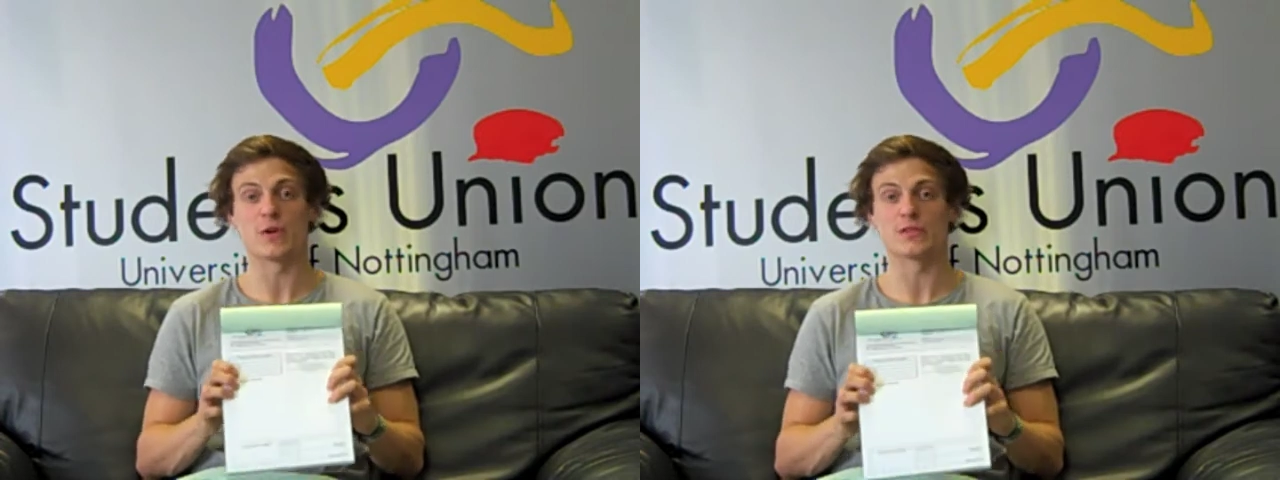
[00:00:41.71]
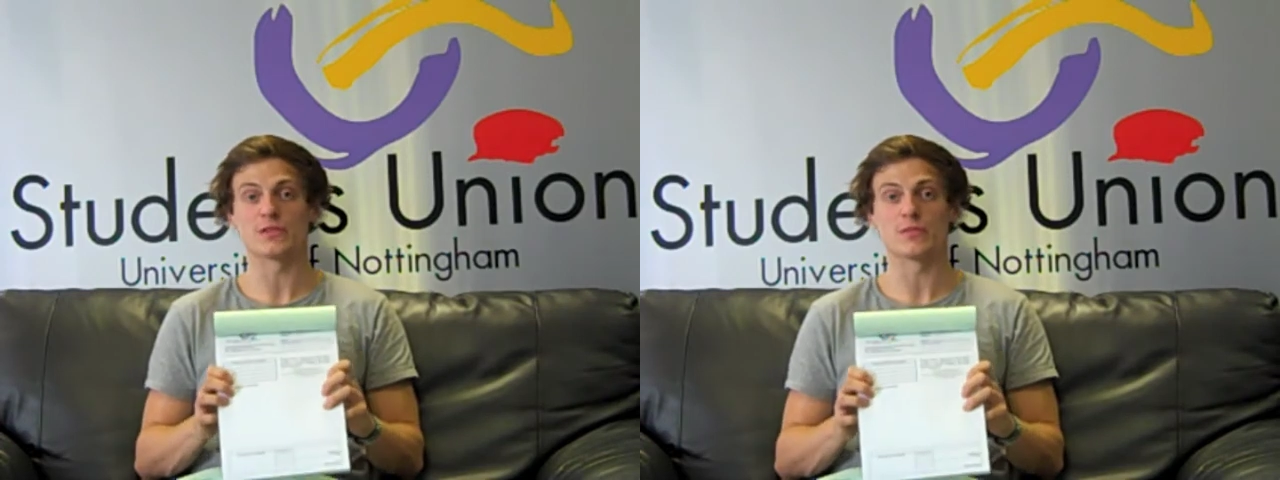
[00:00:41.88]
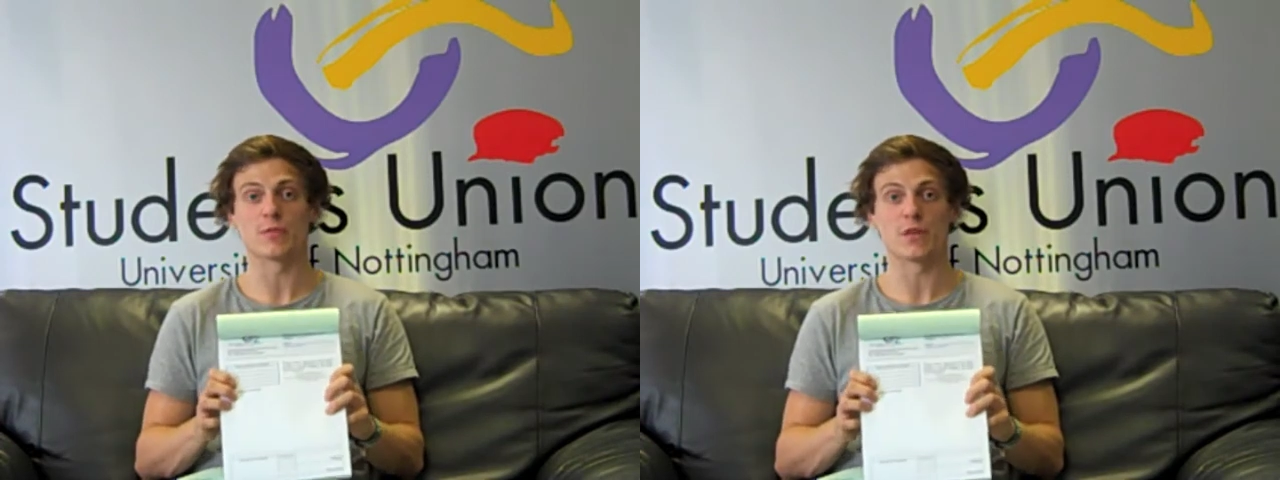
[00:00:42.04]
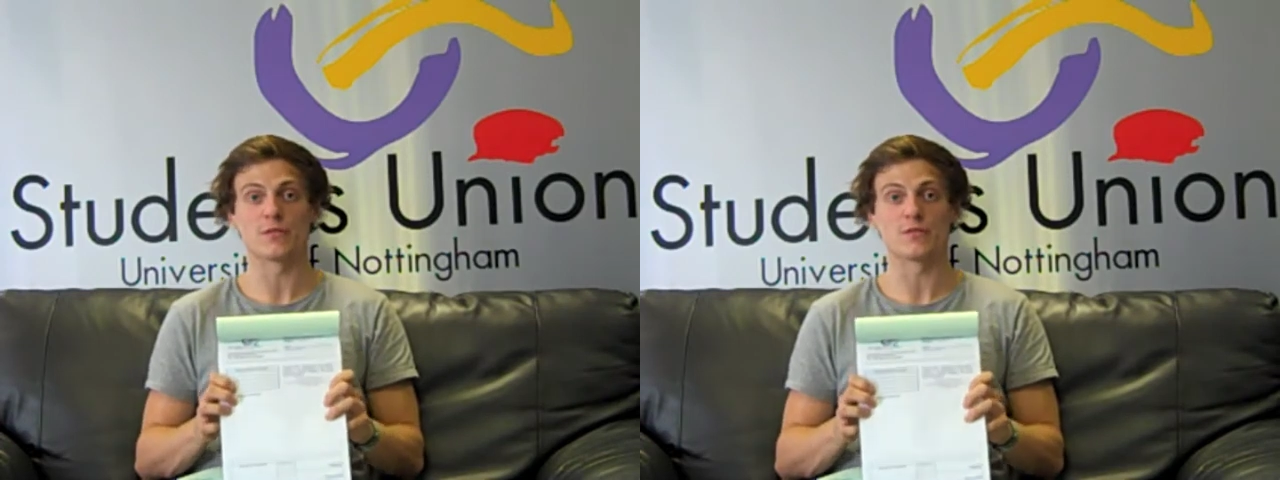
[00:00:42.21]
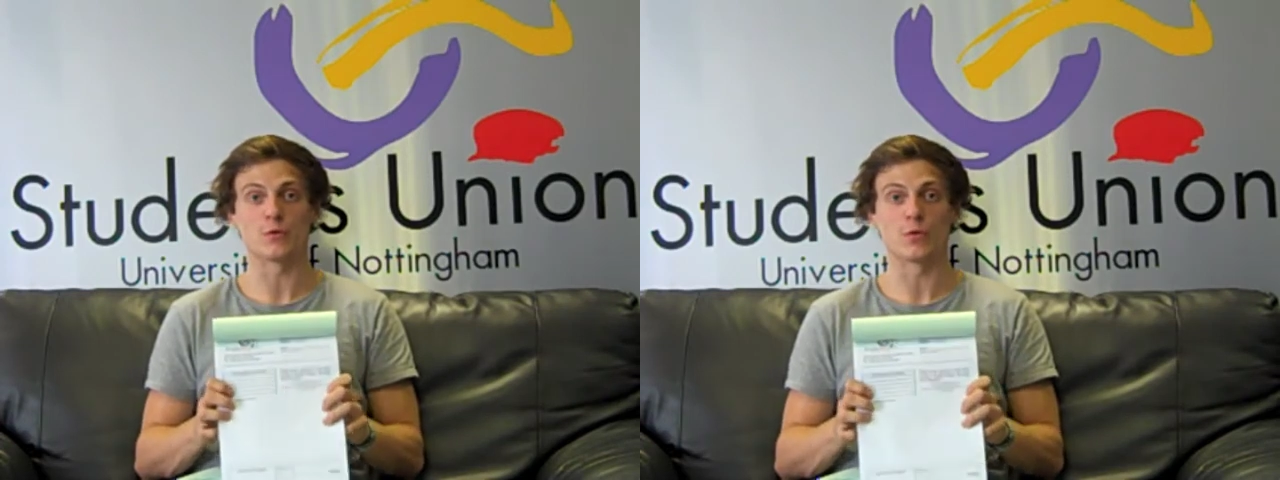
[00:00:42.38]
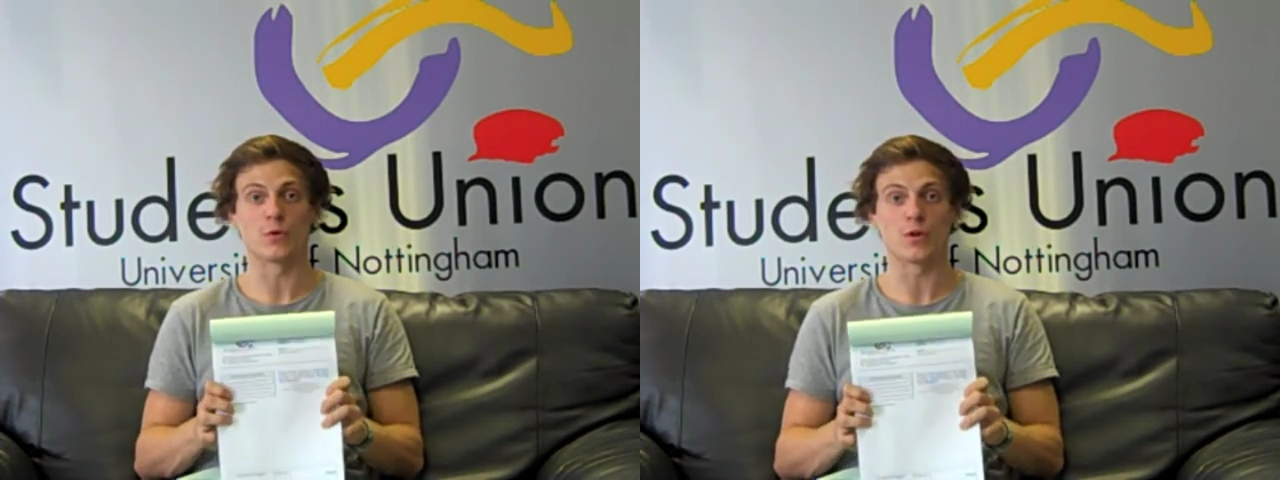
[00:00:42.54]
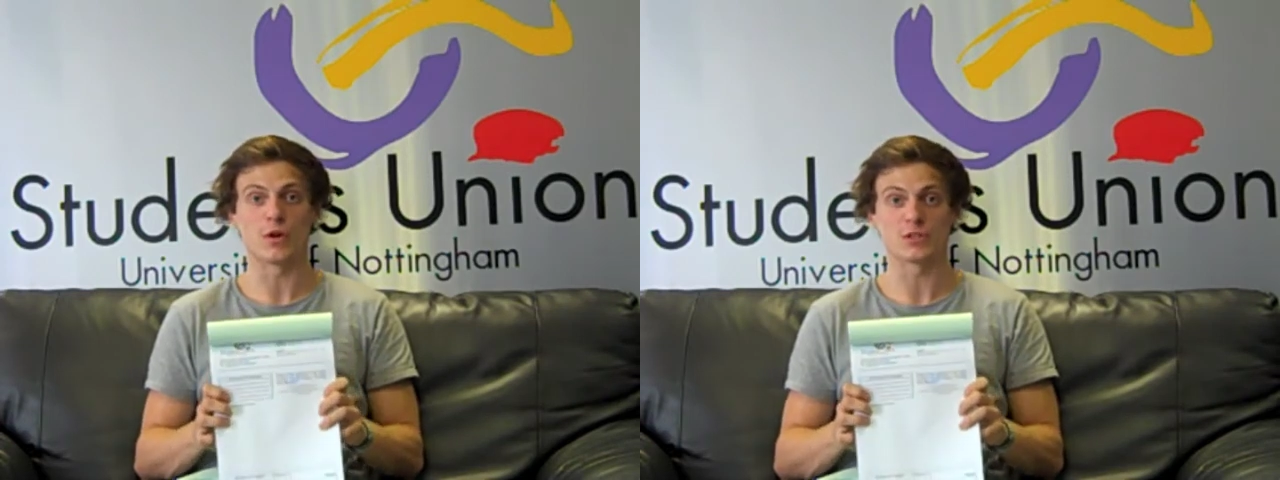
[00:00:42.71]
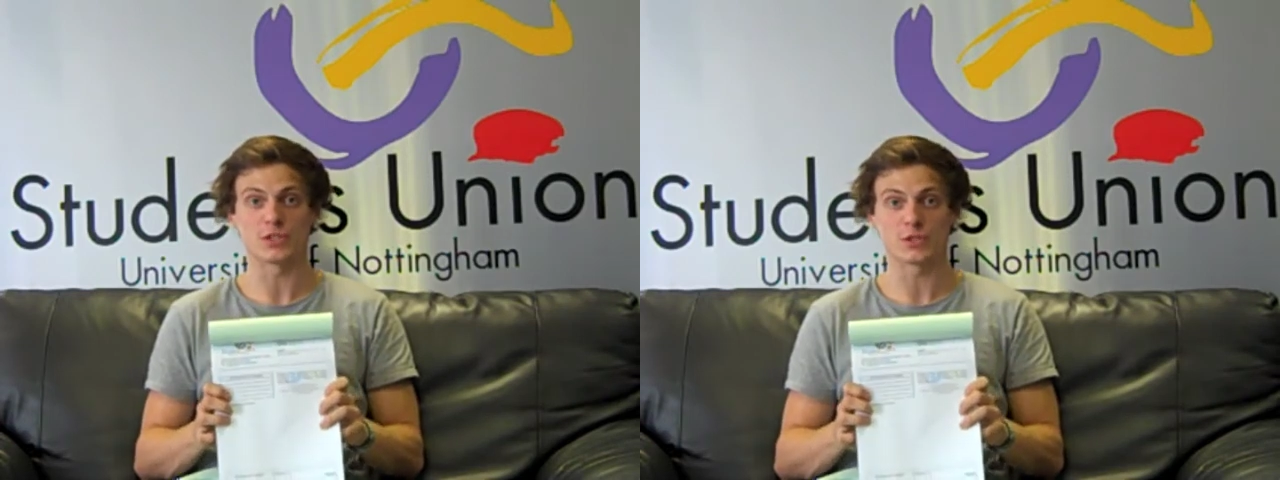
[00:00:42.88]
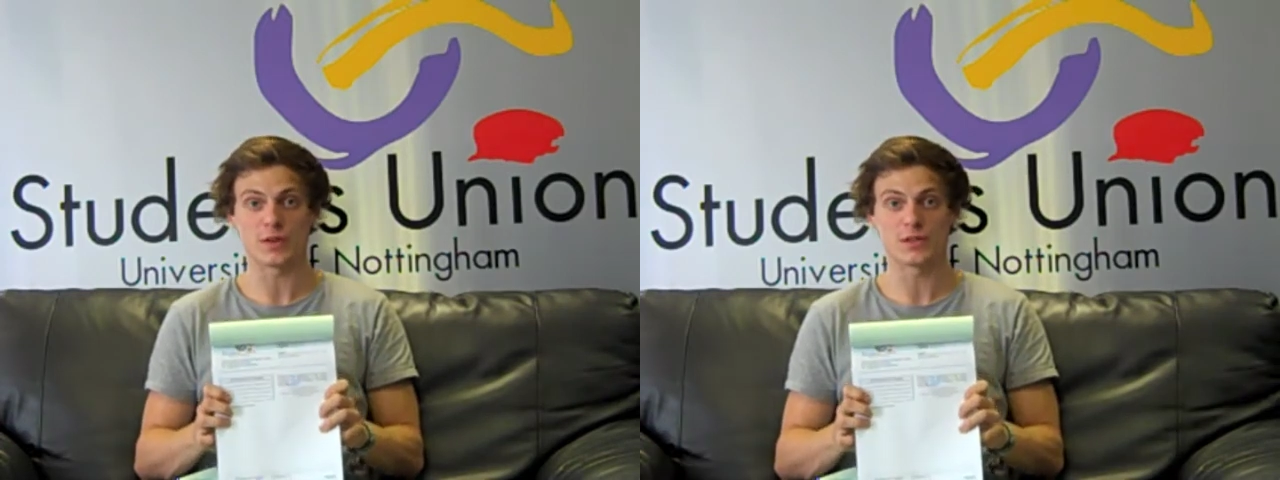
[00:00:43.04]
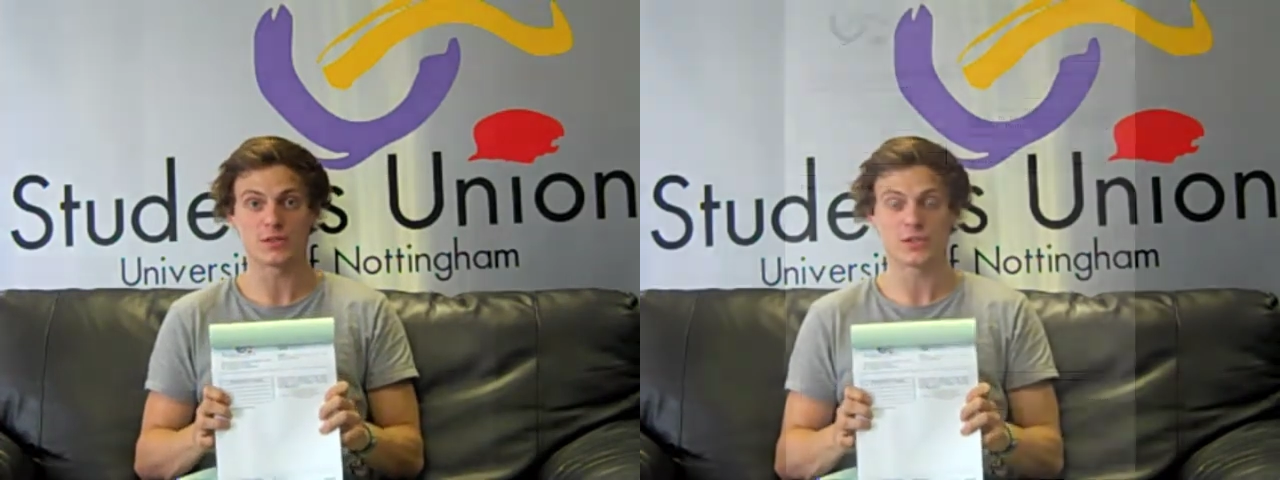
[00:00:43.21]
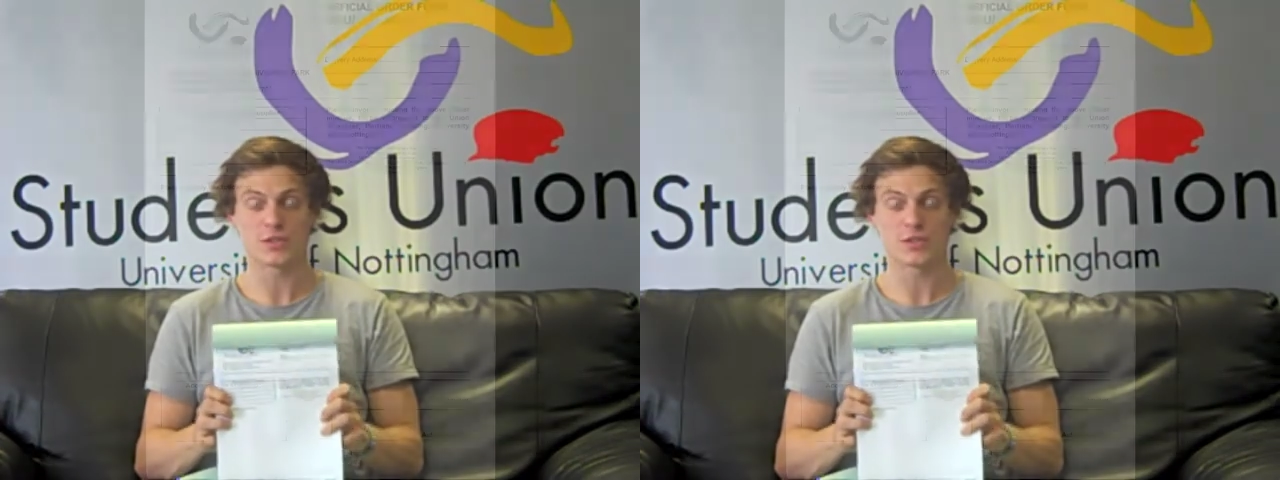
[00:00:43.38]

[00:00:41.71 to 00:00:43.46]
method for large expenditure.